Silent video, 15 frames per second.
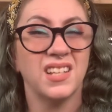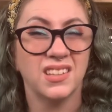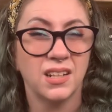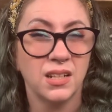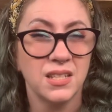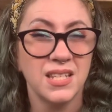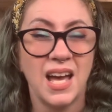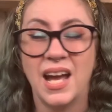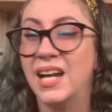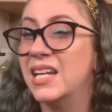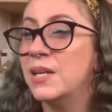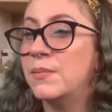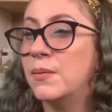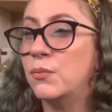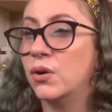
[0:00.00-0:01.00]
a little
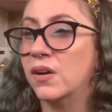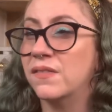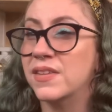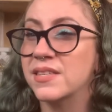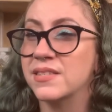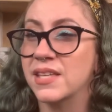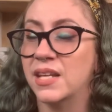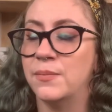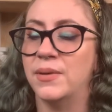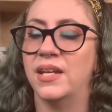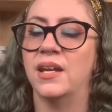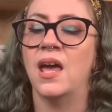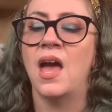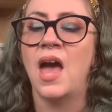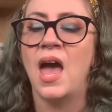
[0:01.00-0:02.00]
tiny bit more of the cinnamon,